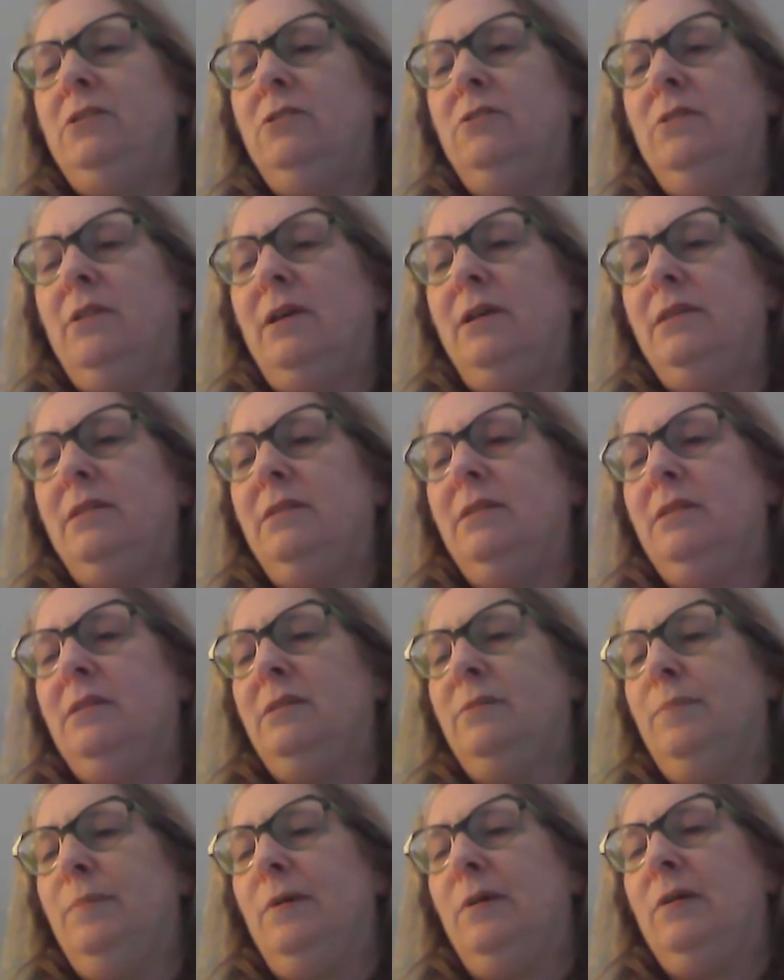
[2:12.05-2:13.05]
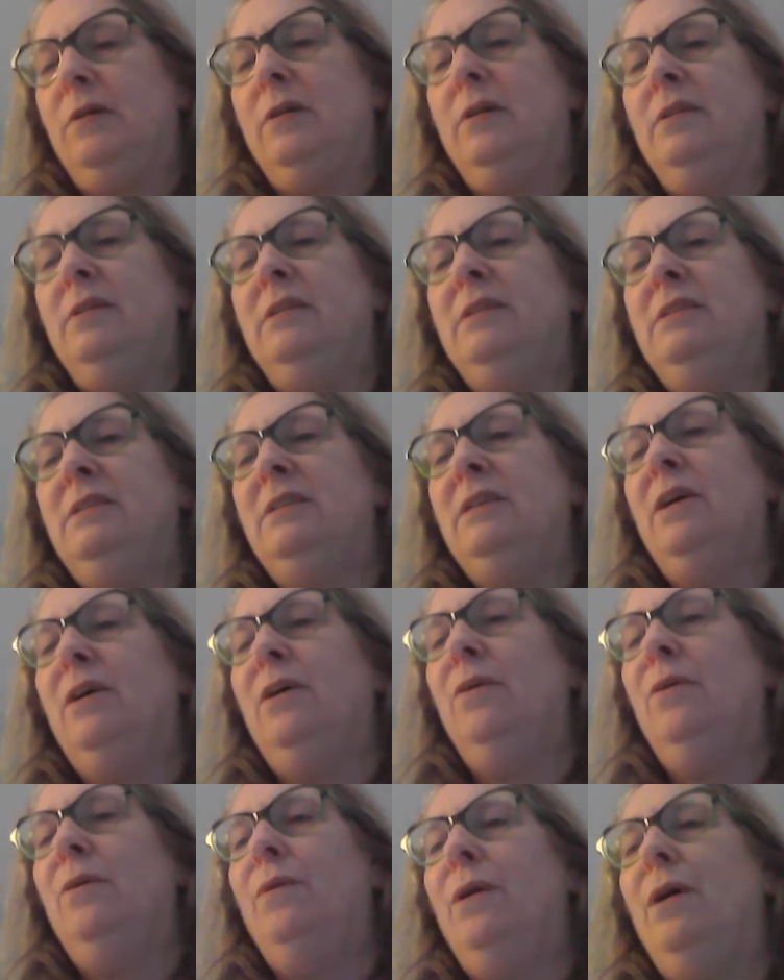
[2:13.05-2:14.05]
do like this book.
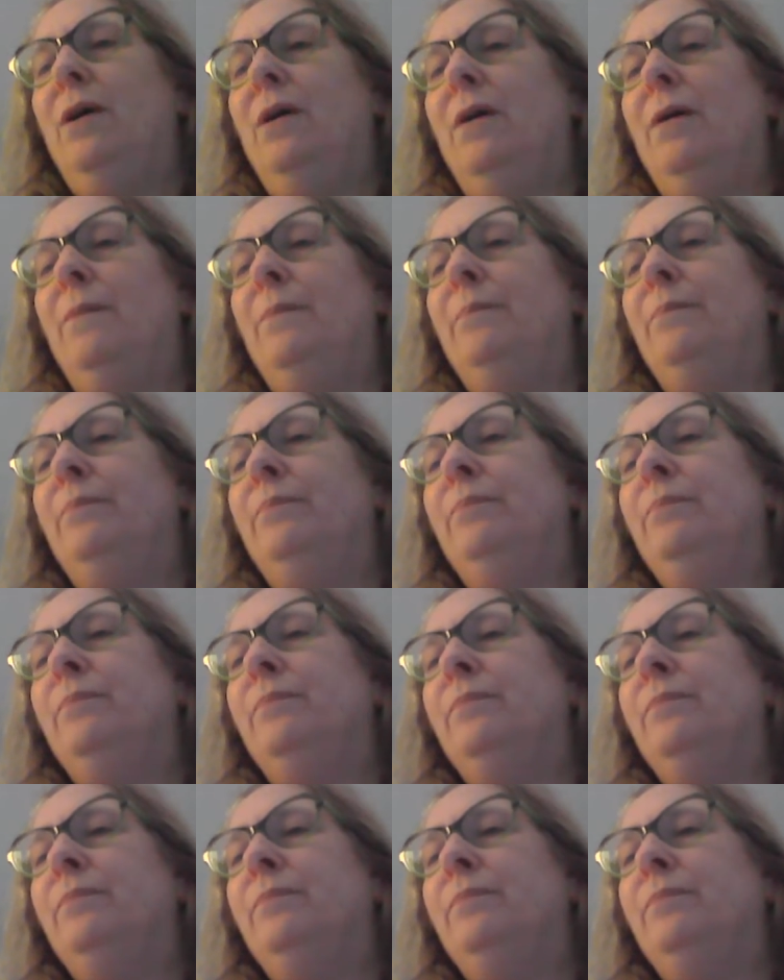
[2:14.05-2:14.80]
So, um,